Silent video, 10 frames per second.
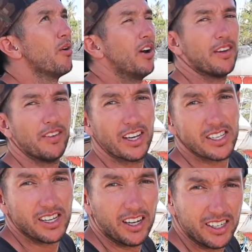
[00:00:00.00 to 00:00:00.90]
I might even get
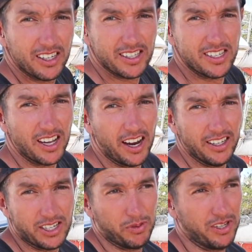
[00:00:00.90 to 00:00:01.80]
stuck into the
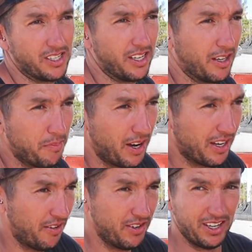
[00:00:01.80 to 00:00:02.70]
stainless with this thing and
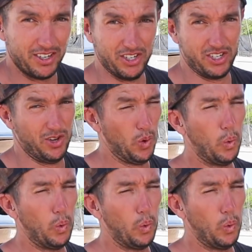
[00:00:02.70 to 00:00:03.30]
make everything just...